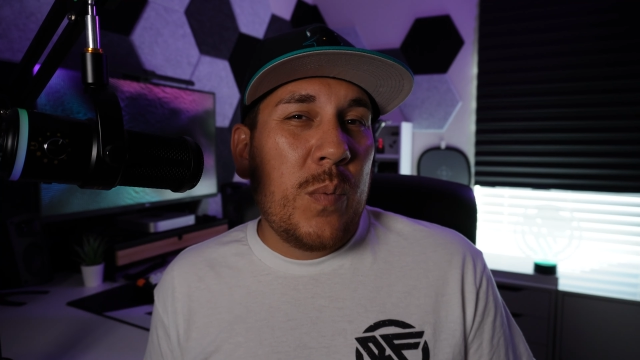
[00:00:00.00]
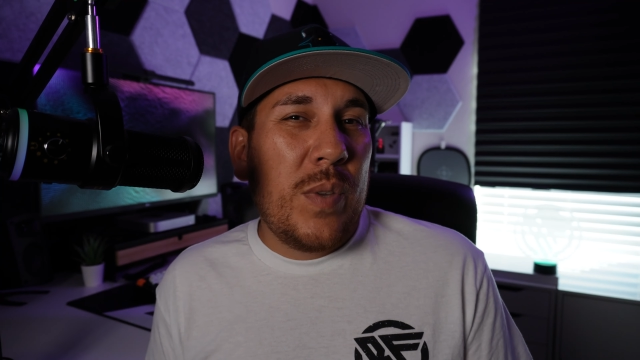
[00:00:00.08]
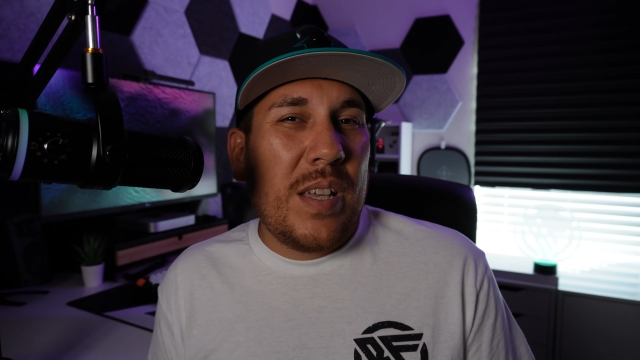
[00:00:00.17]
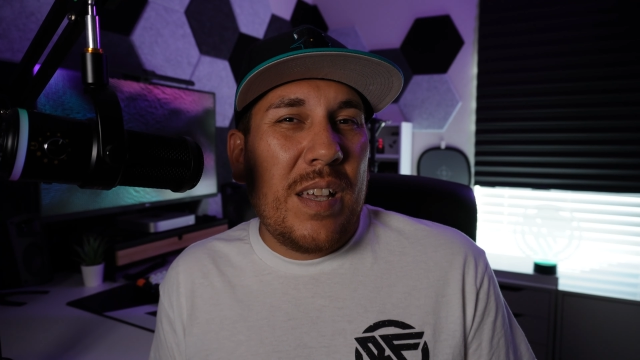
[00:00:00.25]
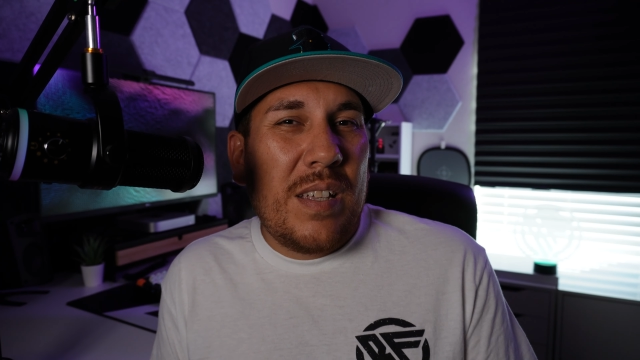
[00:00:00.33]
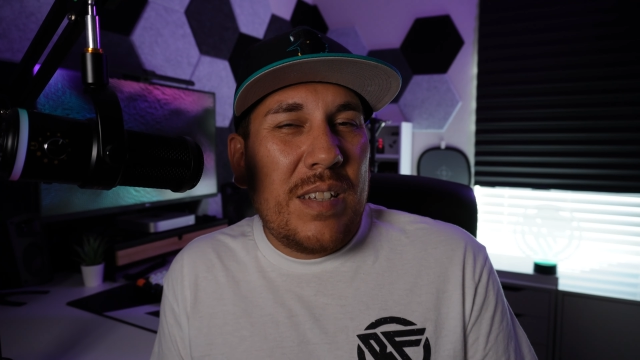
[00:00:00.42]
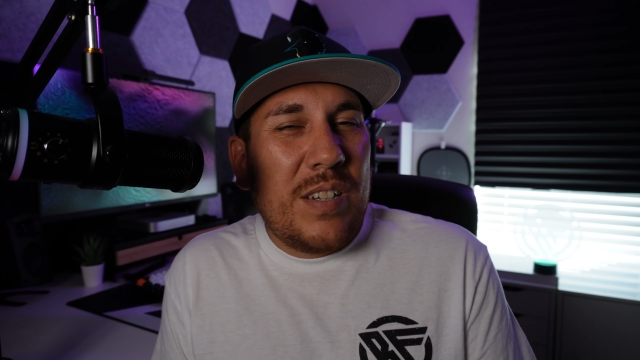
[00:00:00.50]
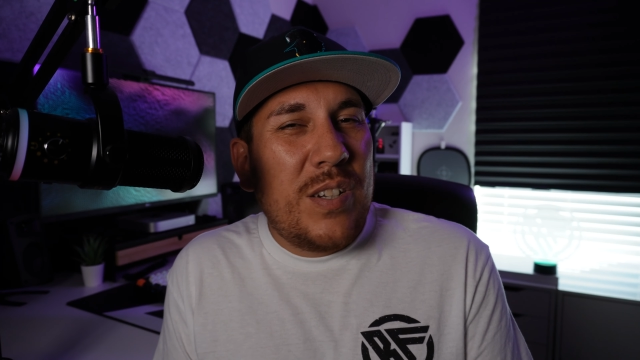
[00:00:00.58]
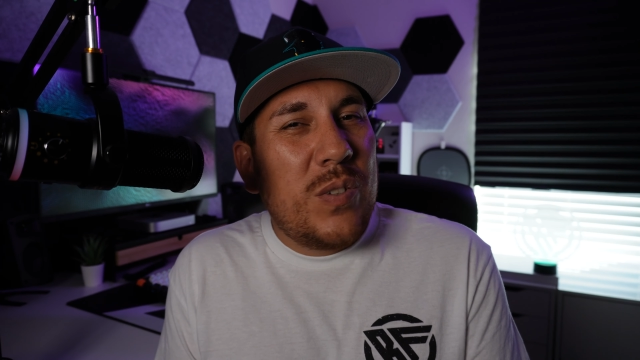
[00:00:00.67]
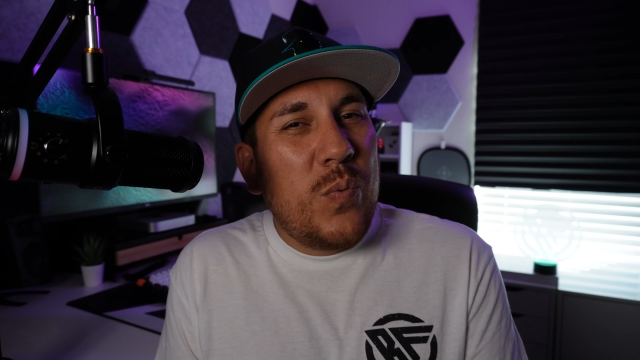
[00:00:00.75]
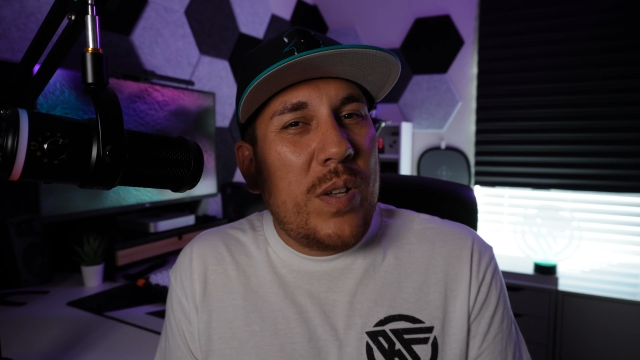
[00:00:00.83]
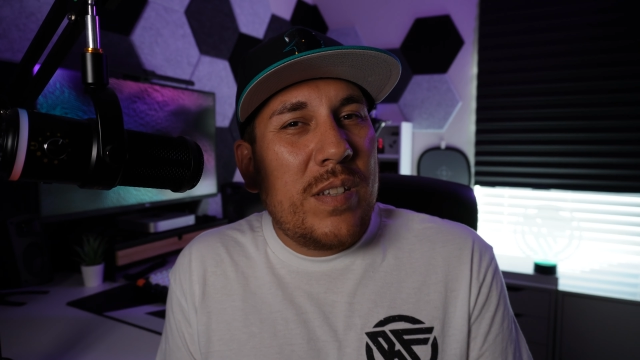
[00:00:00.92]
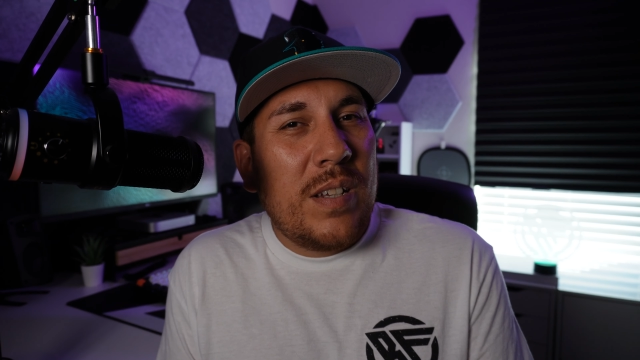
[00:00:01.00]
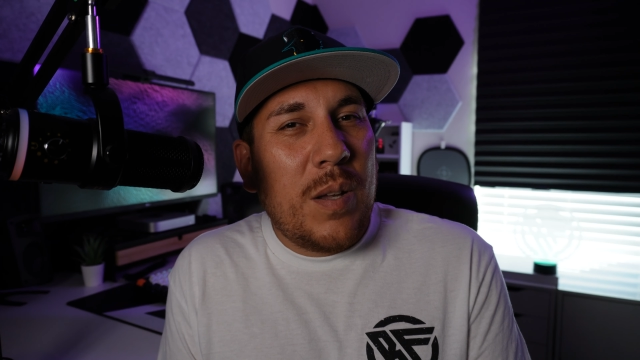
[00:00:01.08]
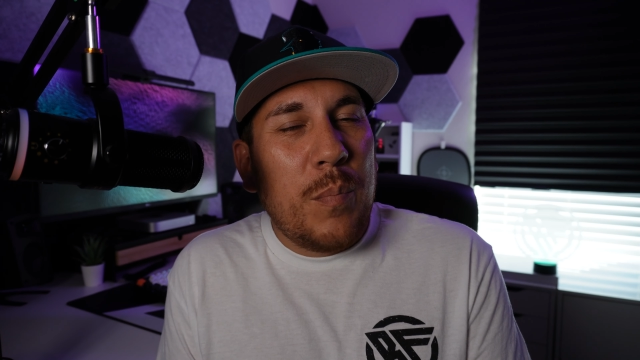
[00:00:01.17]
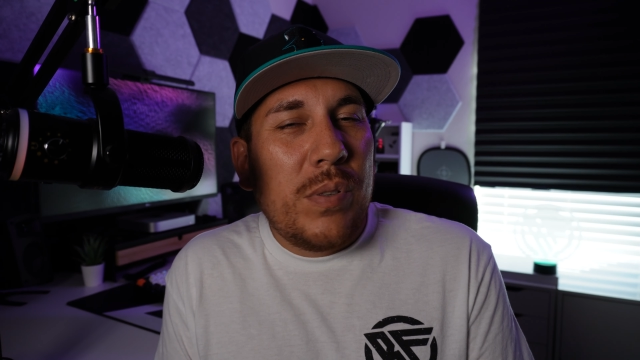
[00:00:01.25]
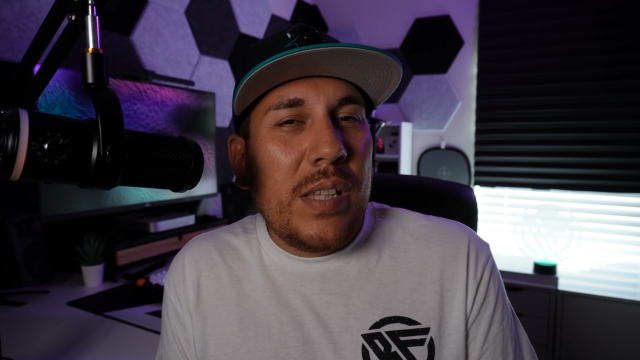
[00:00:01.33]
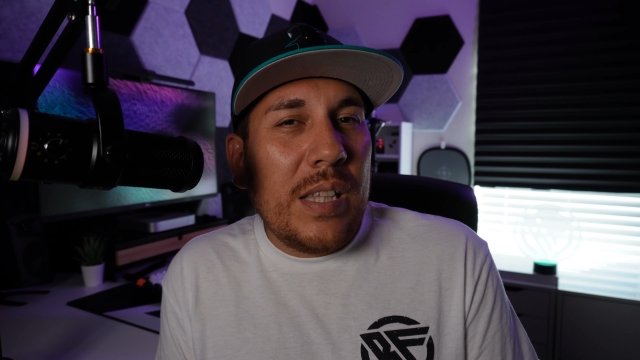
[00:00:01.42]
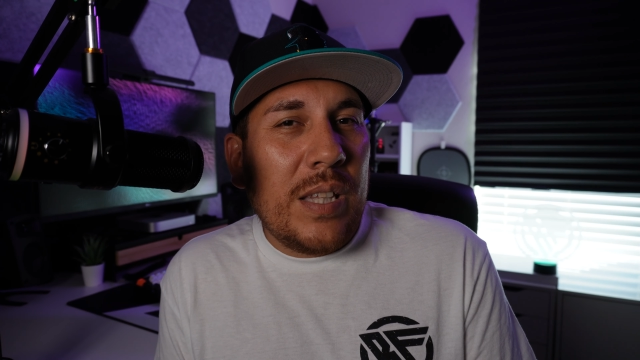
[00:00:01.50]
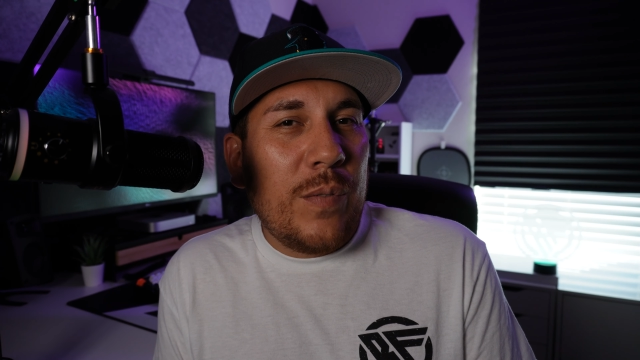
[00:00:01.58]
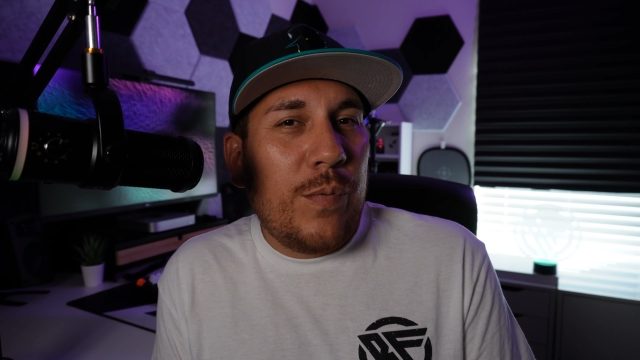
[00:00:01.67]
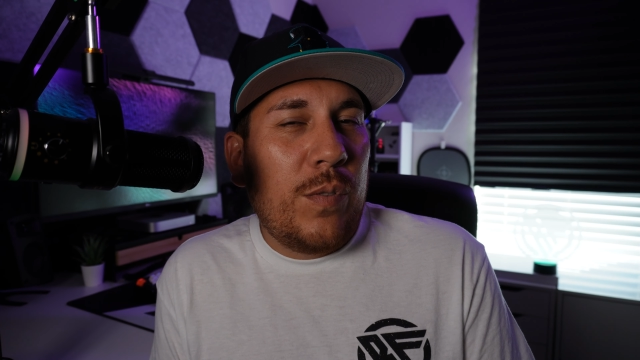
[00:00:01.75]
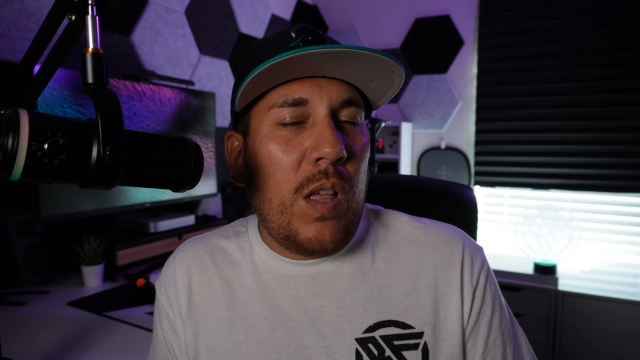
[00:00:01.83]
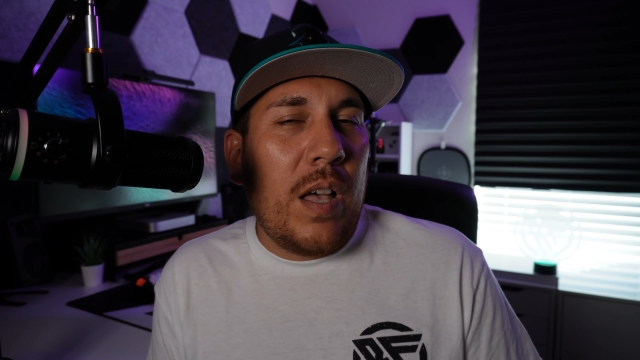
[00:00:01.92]
because it just wasn't completely
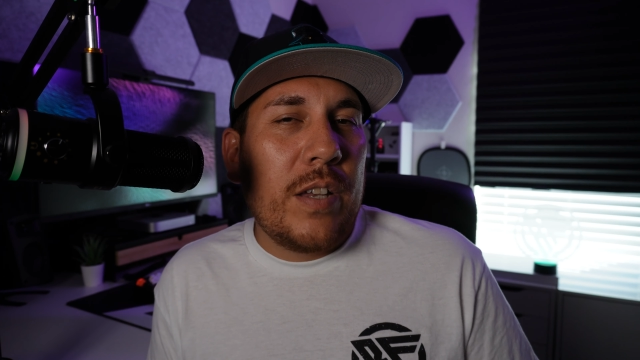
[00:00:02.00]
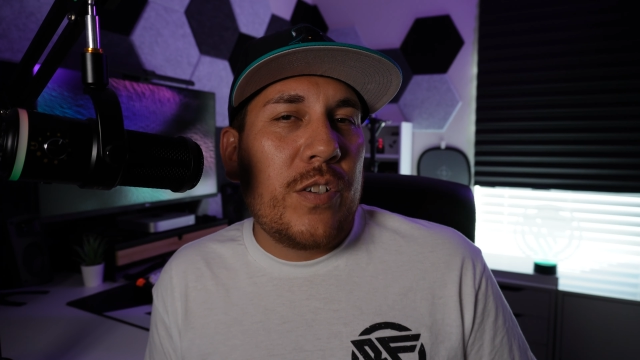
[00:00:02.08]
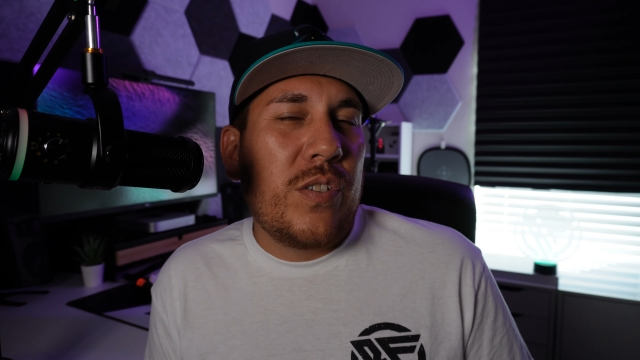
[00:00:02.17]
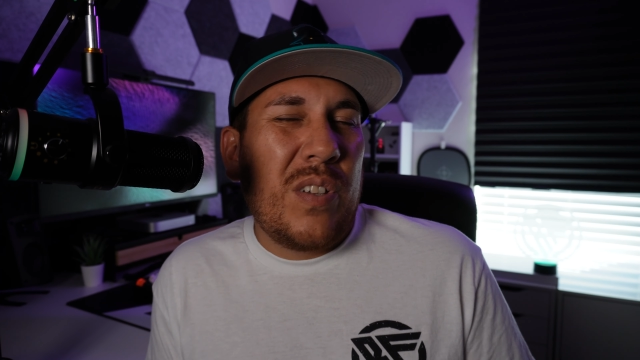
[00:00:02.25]
flush.